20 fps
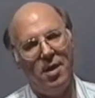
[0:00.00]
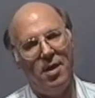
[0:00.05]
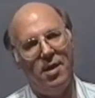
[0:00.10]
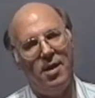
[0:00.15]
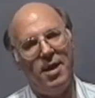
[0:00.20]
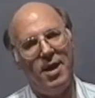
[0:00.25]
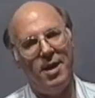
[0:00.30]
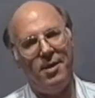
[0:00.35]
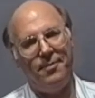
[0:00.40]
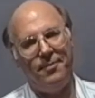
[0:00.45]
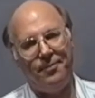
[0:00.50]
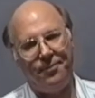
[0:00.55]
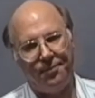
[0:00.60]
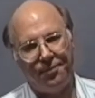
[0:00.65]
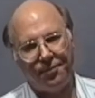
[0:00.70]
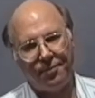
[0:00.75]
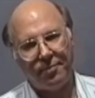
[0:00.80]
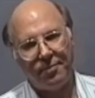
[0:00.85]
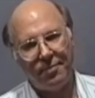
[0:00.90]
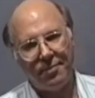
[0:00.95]
Now,
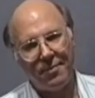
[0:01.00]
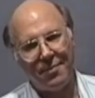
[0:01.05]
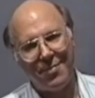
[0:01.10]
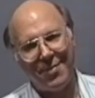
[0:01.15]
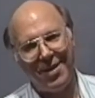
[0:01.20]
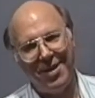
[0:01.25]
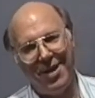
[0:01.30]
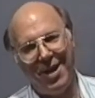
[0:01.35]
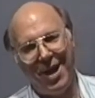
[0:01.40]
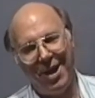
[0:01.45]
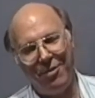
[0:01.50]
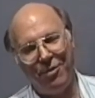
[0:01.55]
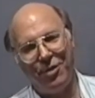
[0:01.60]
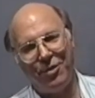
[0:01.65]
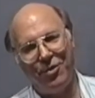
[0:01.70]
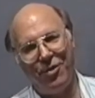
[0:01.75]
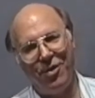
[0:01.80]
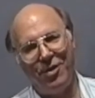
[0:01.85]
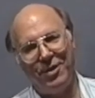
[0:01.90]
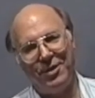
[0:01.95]
I
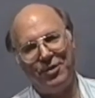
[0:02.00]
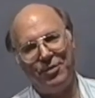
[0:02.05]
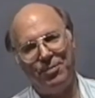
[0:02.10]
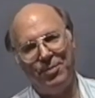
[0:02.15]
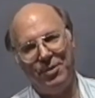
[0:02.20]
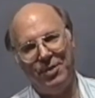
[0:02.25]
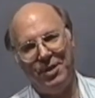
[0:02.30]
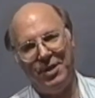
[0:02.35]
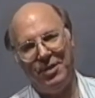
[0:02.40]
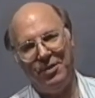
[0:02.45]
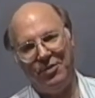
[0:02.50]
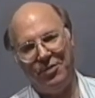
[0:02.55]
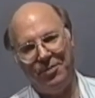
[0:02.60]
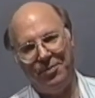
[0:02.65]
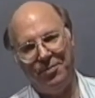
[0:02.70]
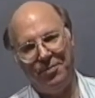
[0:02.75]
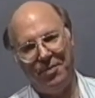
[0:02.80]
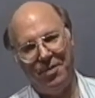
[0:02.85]
recall experience